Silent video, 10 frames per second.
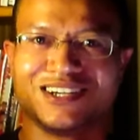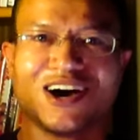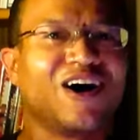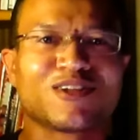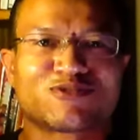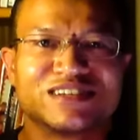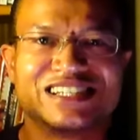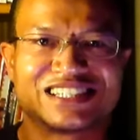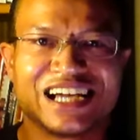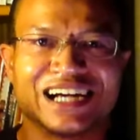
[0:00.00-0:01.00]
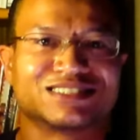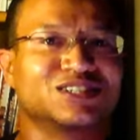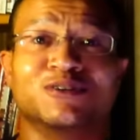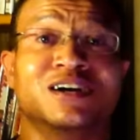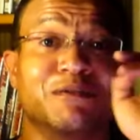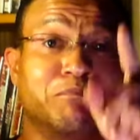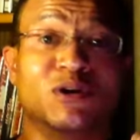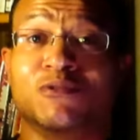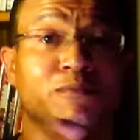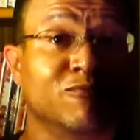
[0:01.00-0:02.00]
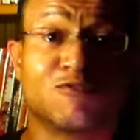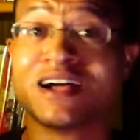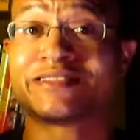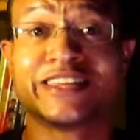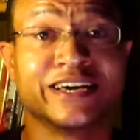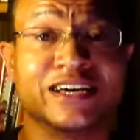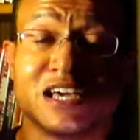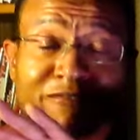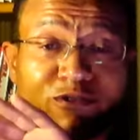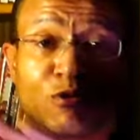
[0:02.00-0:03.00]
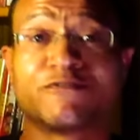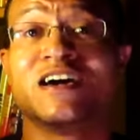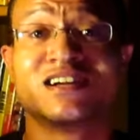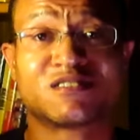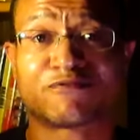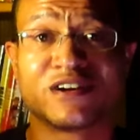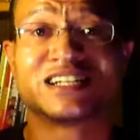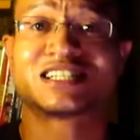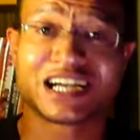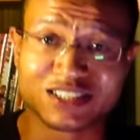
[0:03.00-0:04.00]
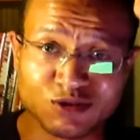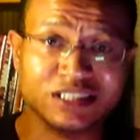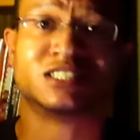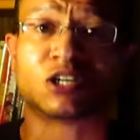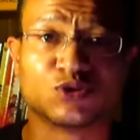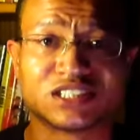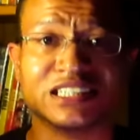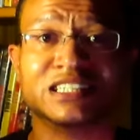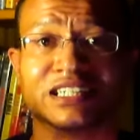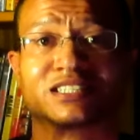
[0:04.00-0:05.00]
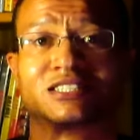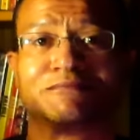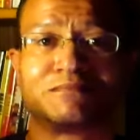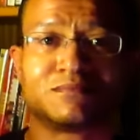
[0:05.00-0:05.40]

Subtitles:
All 3 Shafts. So, boom, right there. If you're a fan of the franchise, you need to go see this.